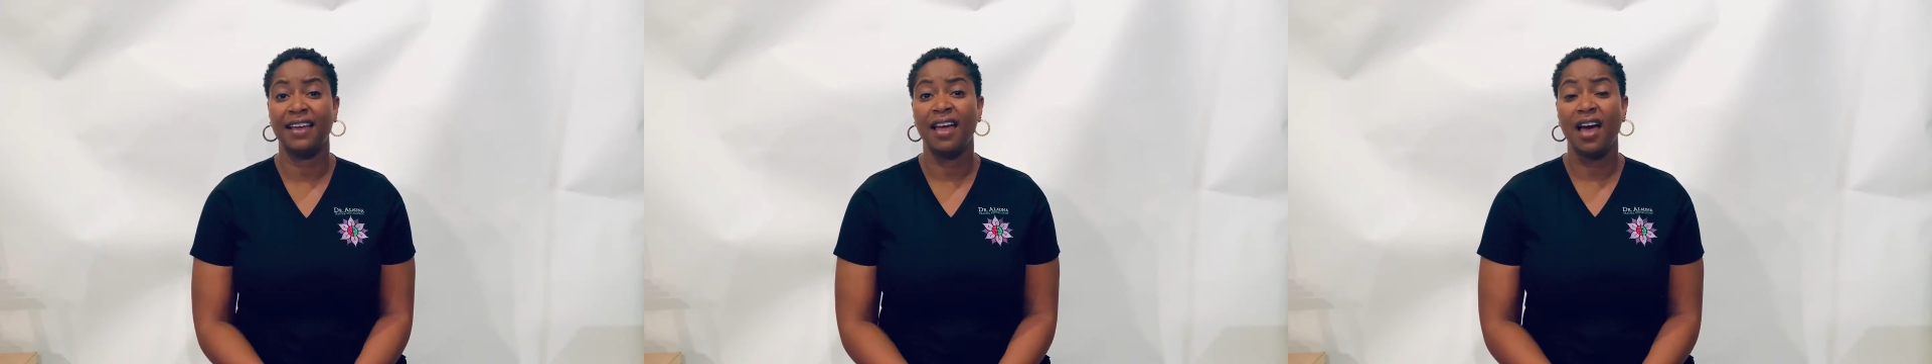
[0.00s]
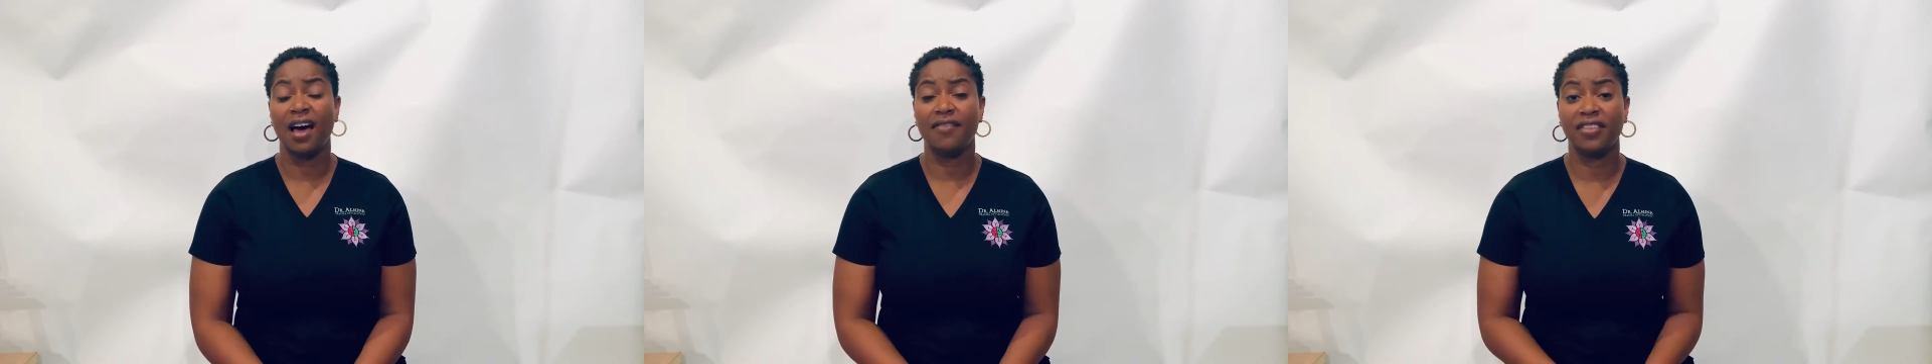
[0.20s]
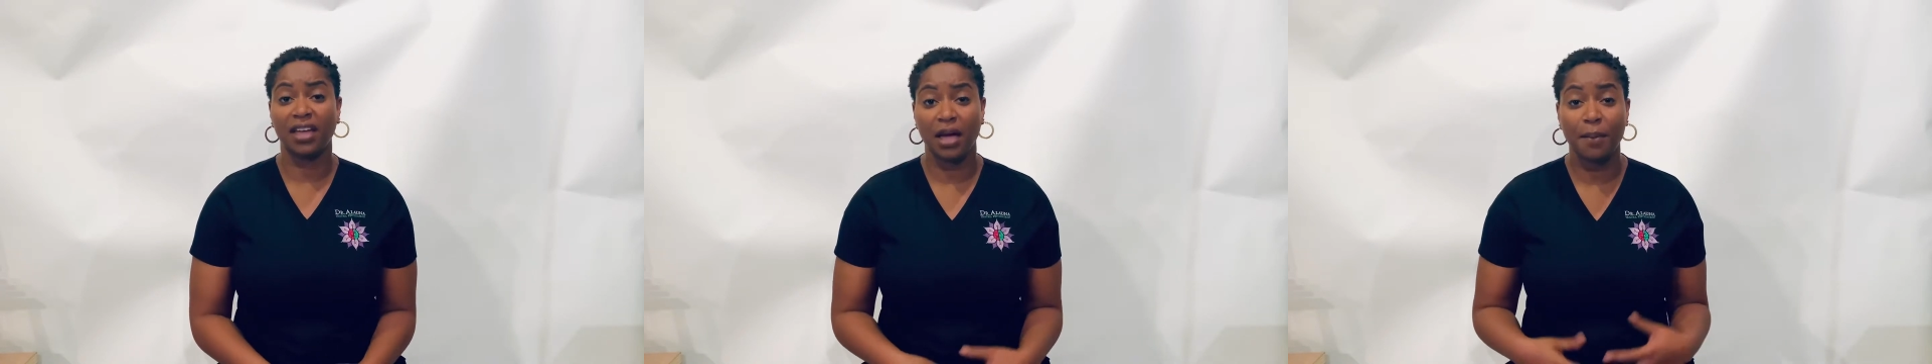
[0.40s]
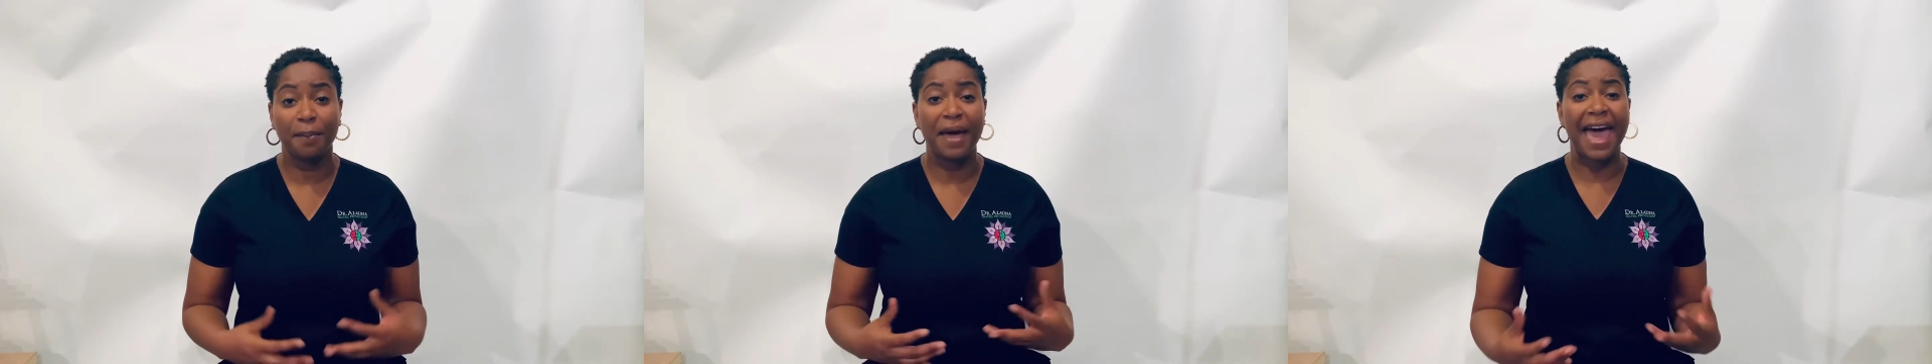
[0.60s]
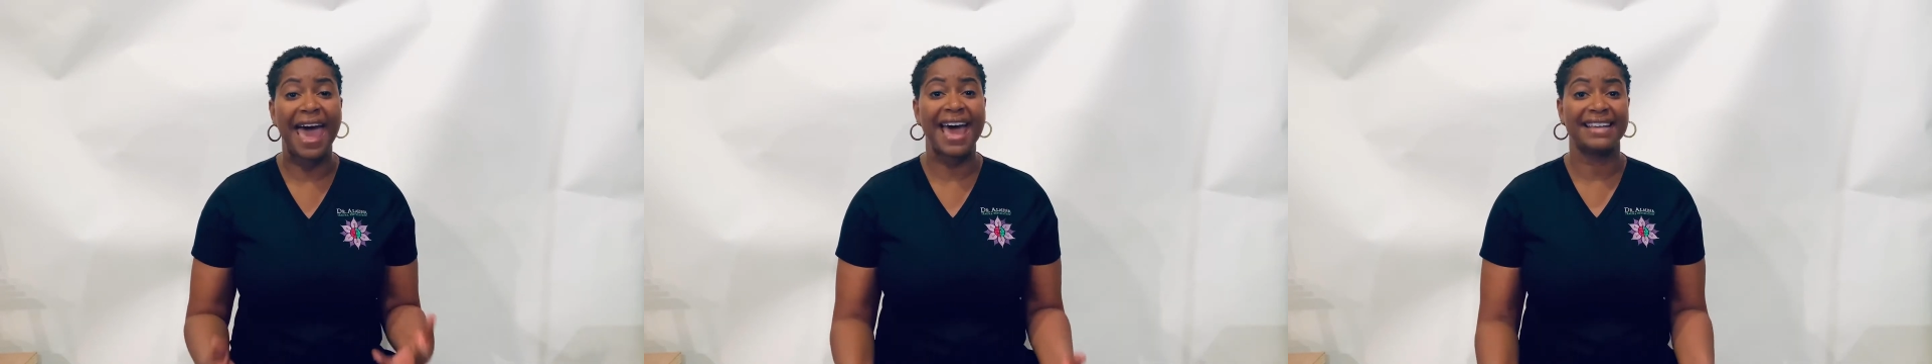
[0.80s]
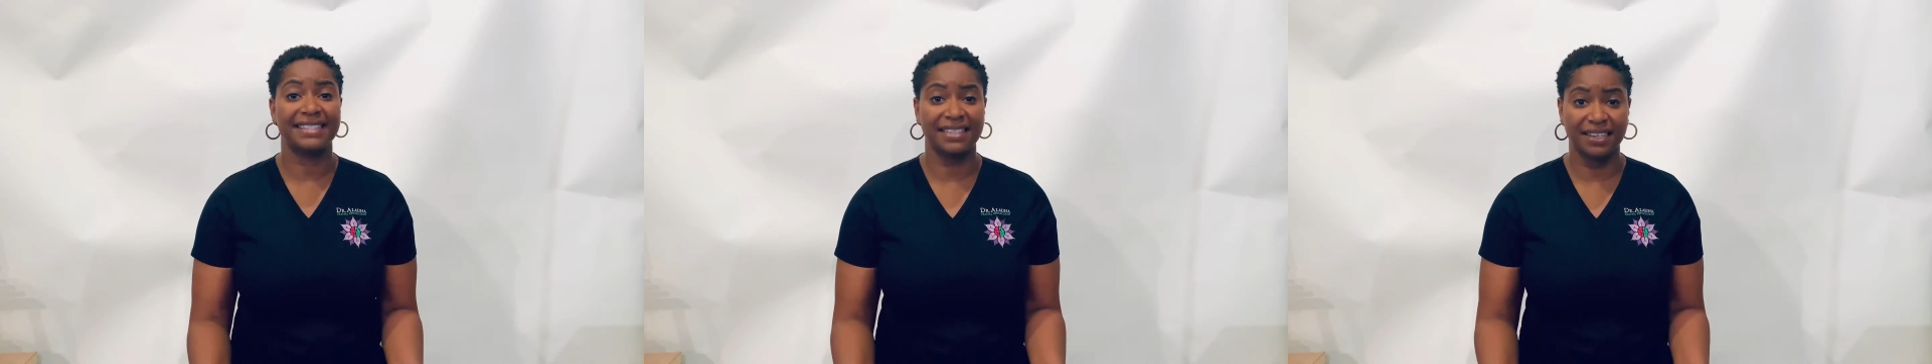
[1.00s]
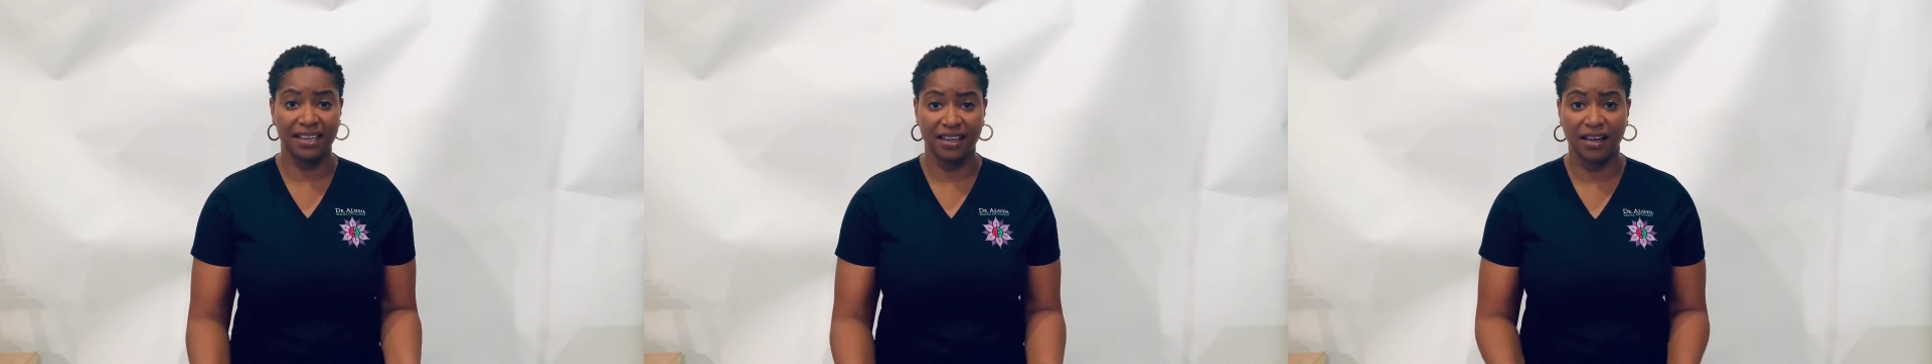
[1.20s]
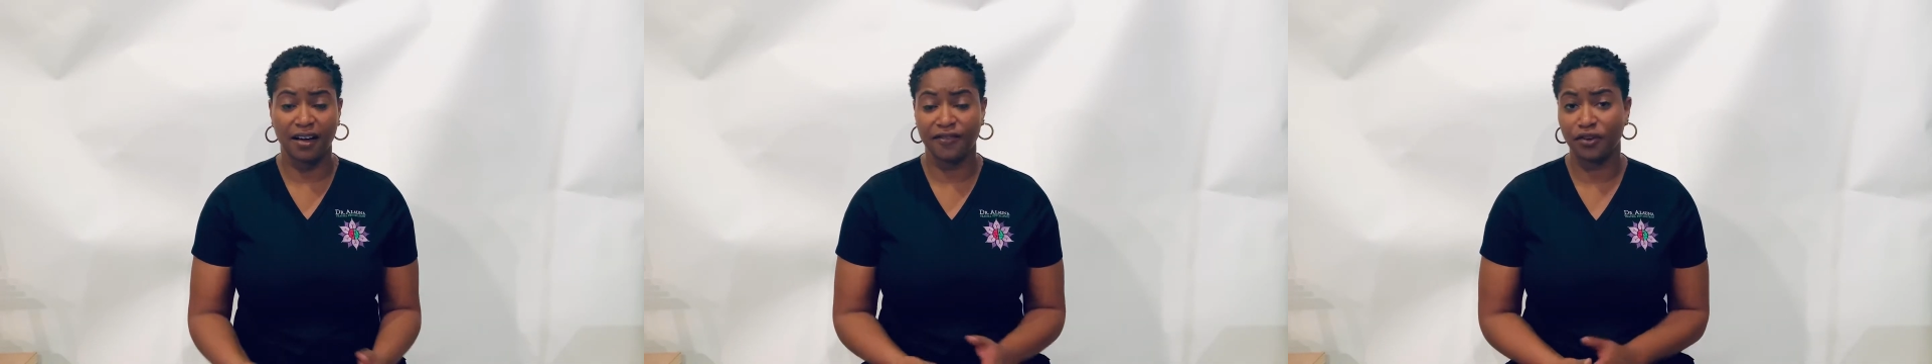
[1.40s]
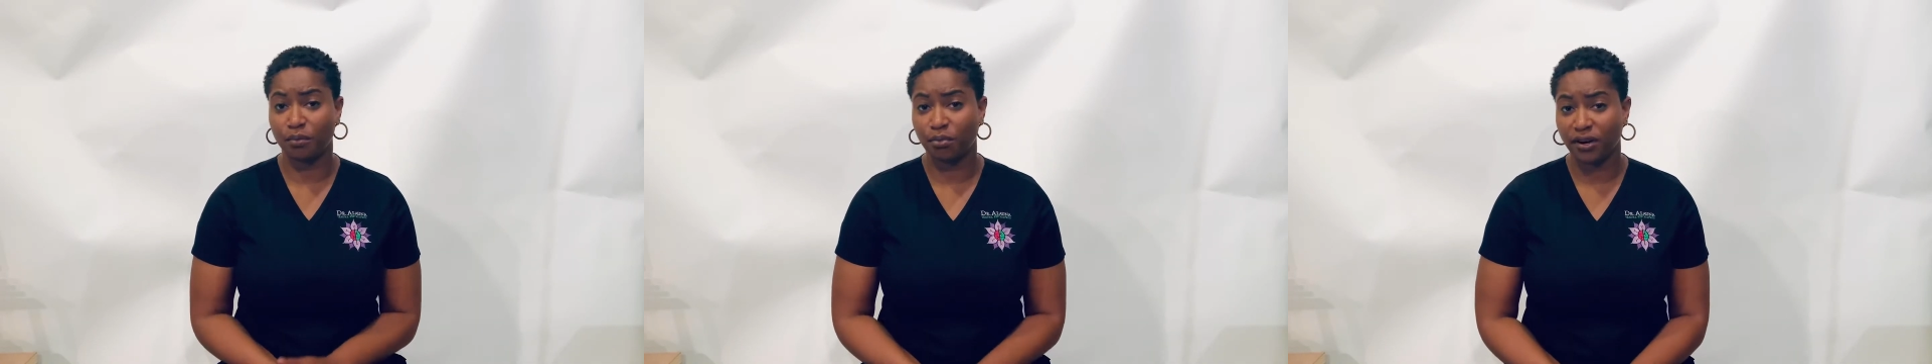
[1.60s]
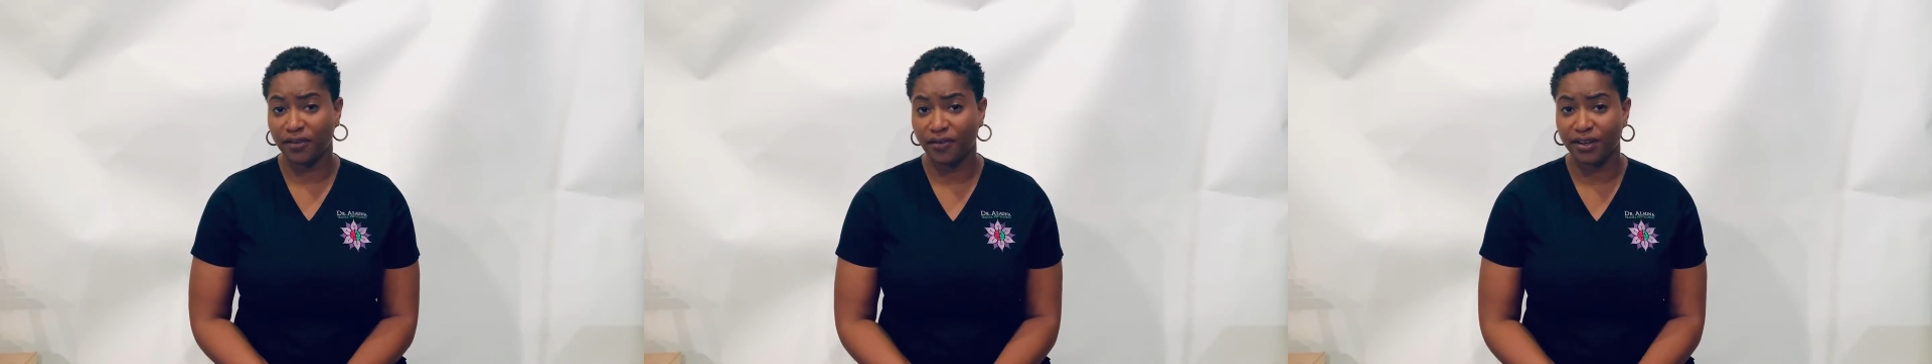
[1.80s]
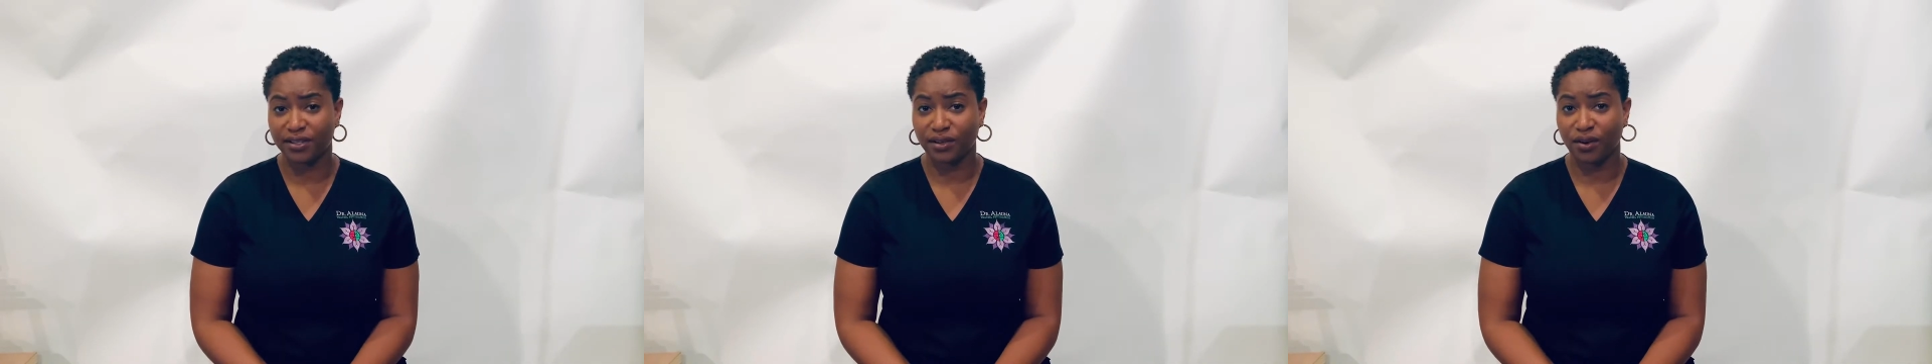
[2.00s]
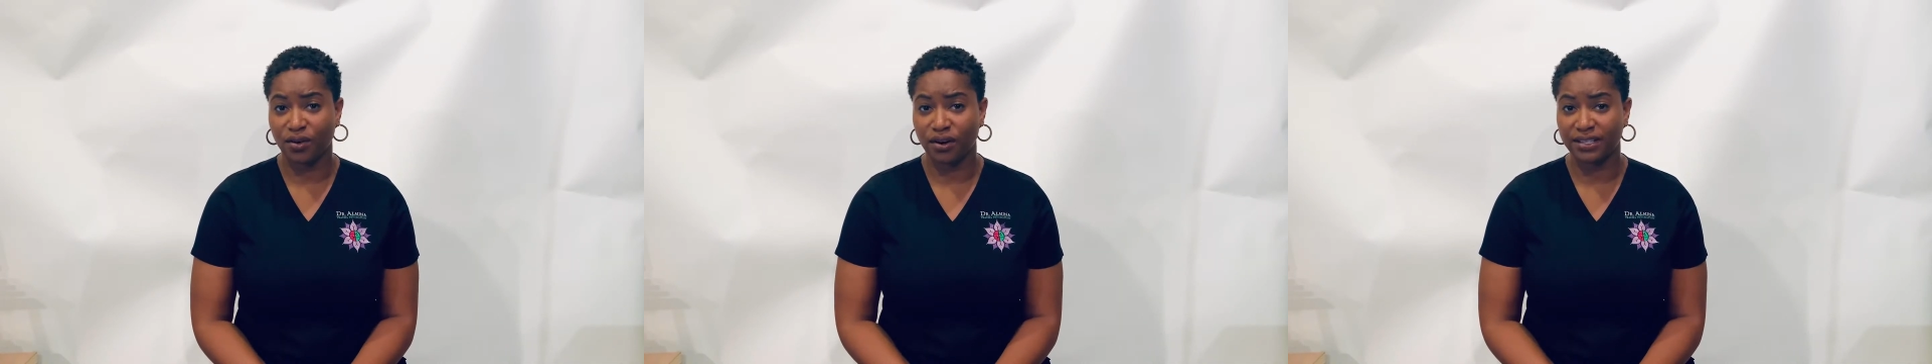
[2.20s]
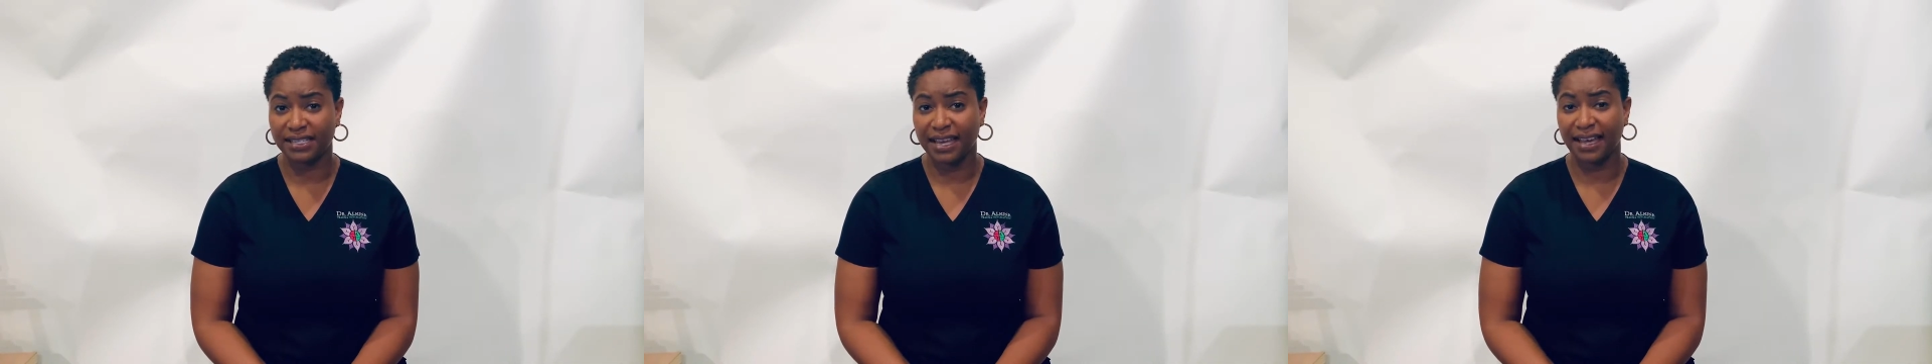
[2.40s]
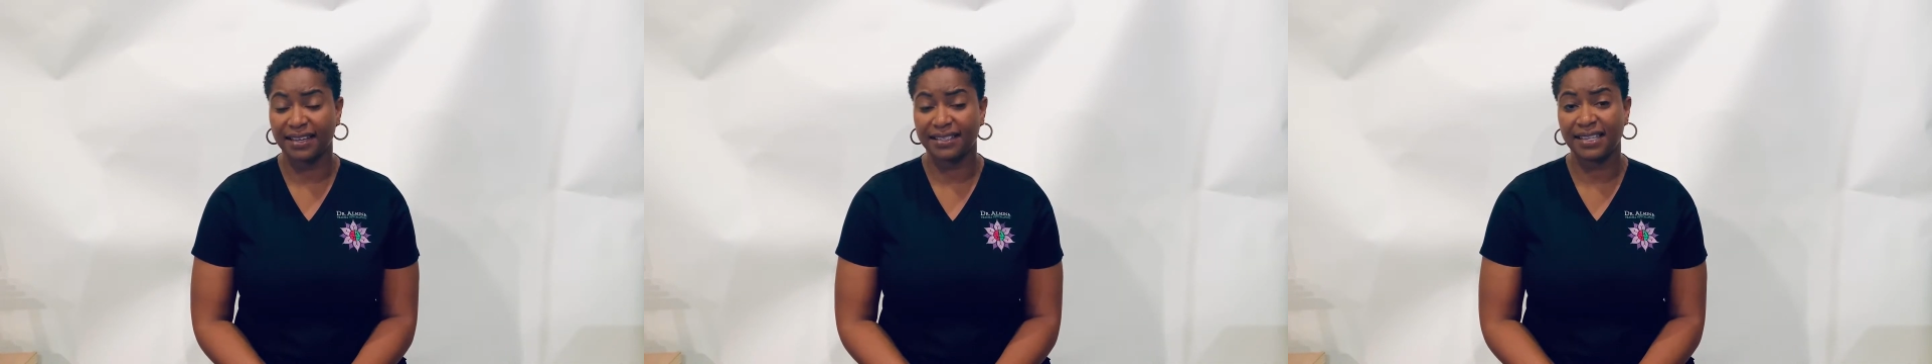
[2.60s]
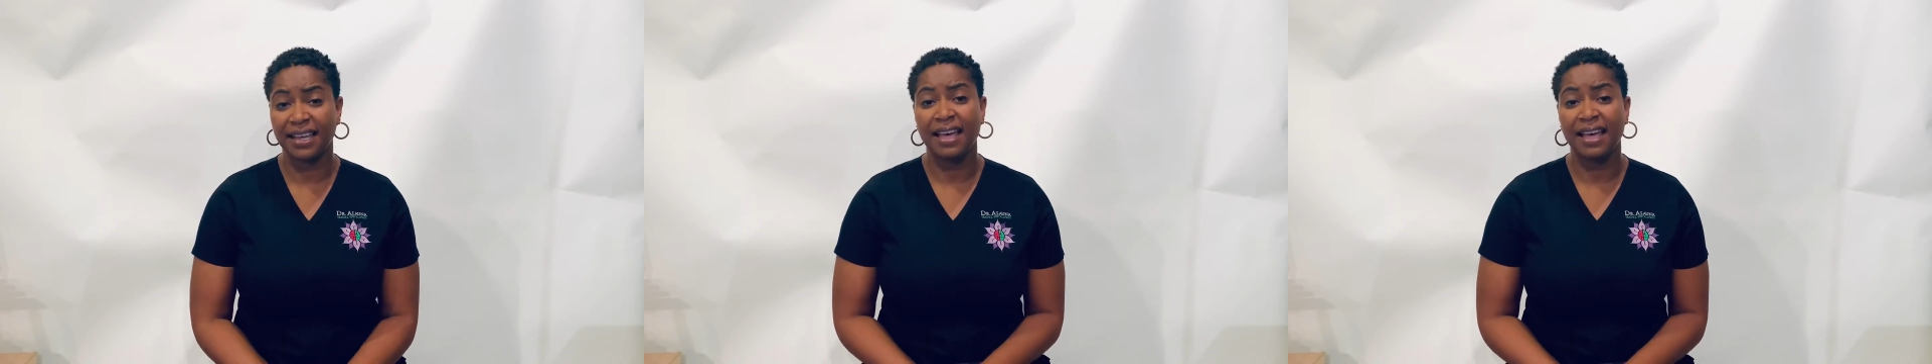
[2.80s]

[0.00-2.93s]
of the capacity of your prefrontal cortex.